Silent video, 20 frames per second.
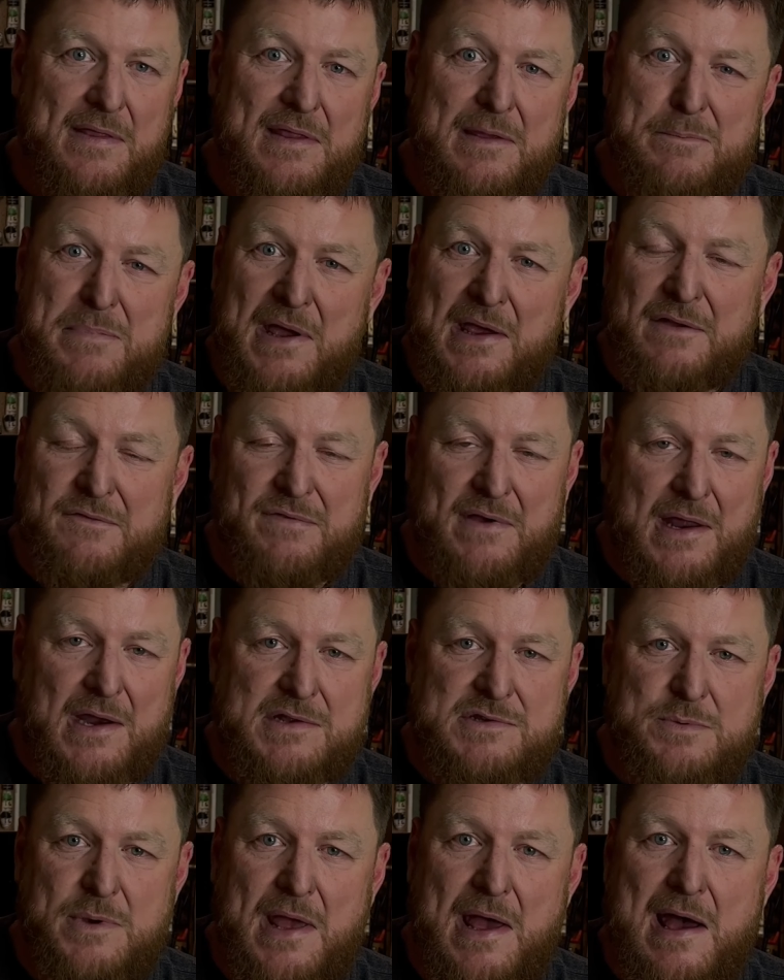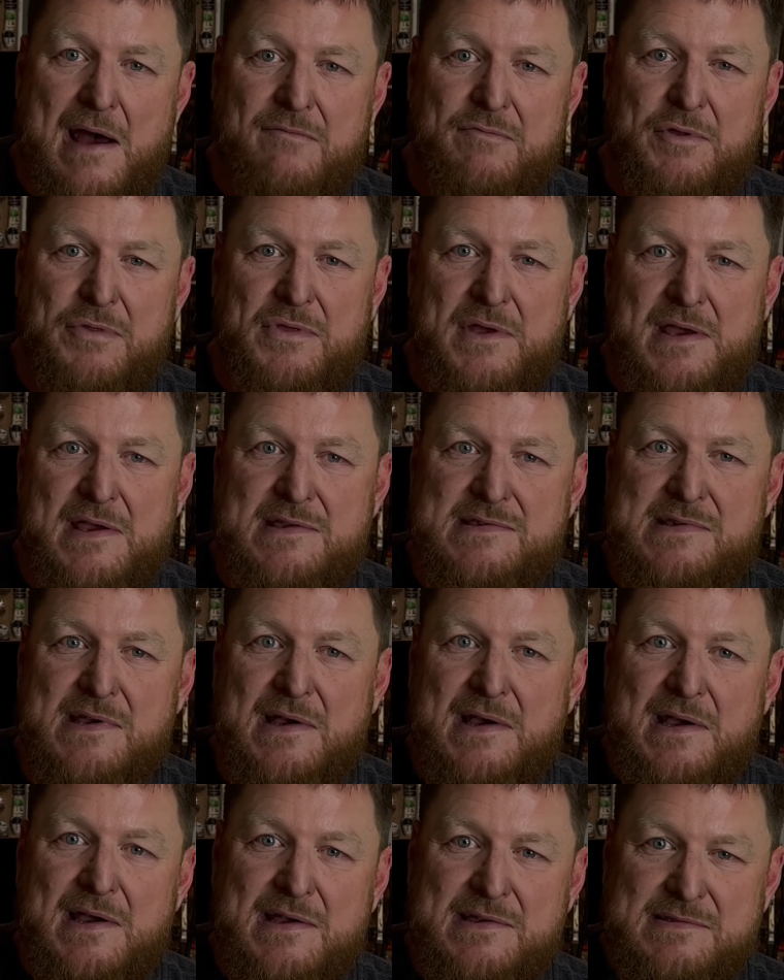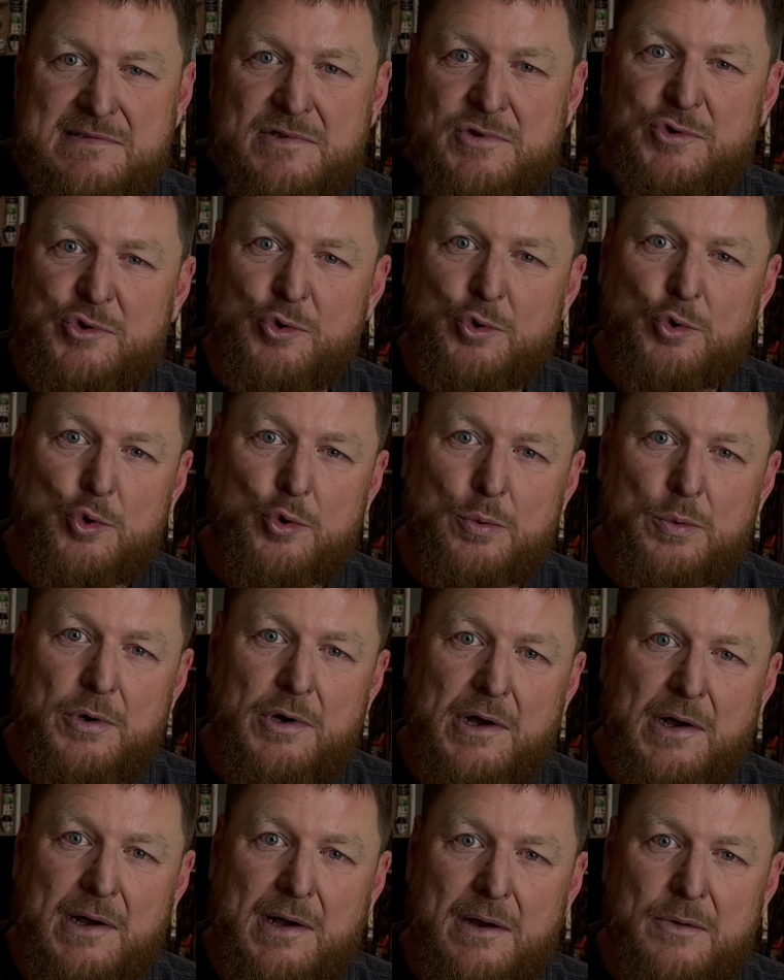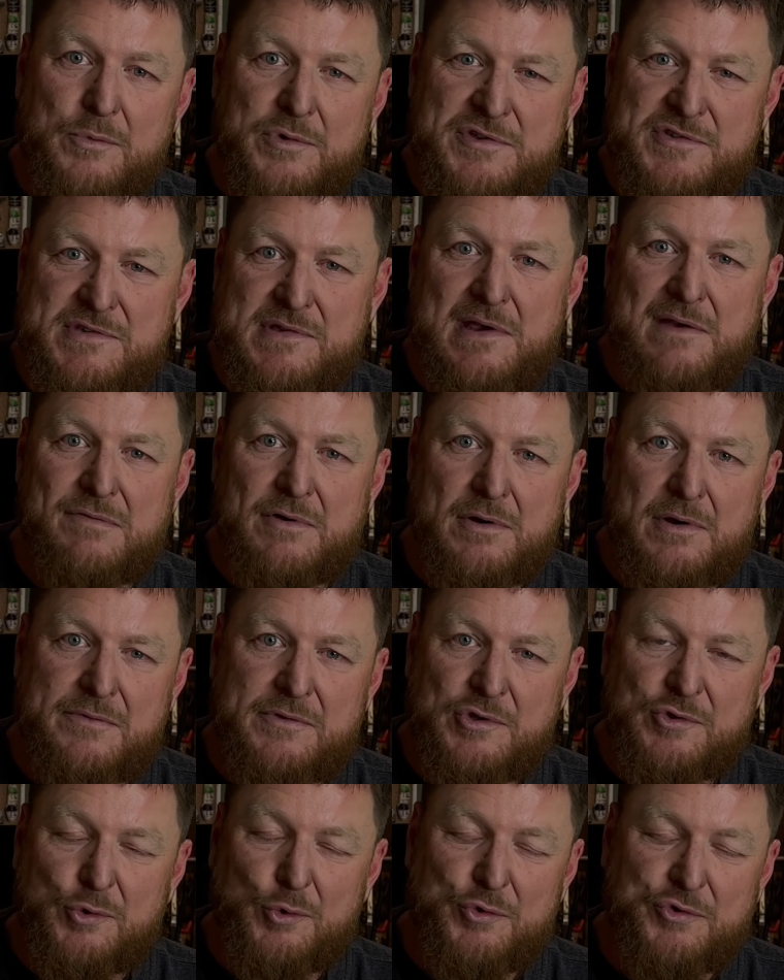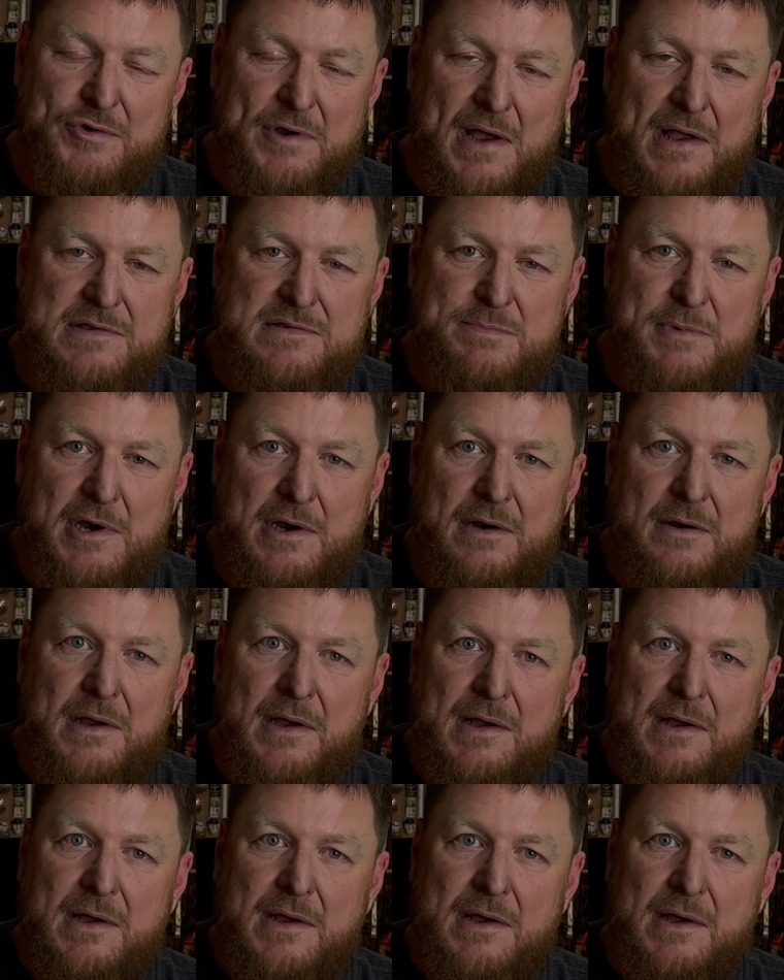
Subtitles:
The big advantage we have with these is the dual receiver and the dual transmitter.